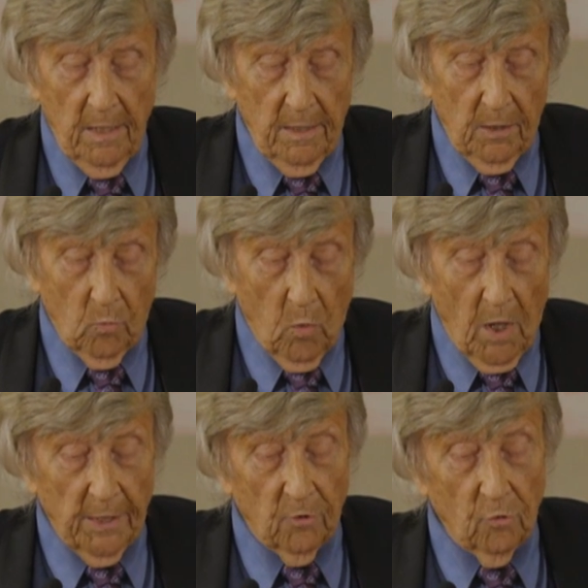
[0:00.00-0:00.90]
that
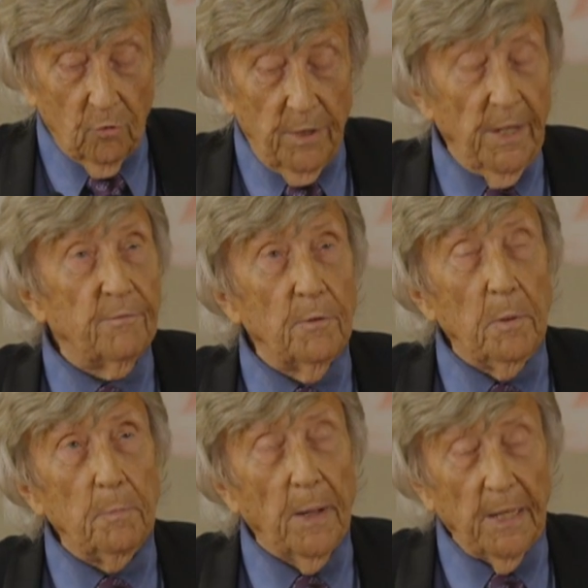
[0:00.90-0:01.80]
whites should never
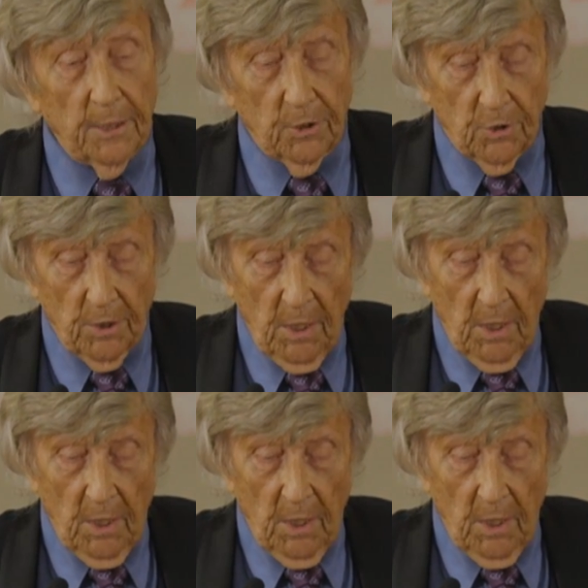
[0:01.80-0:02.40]
be punished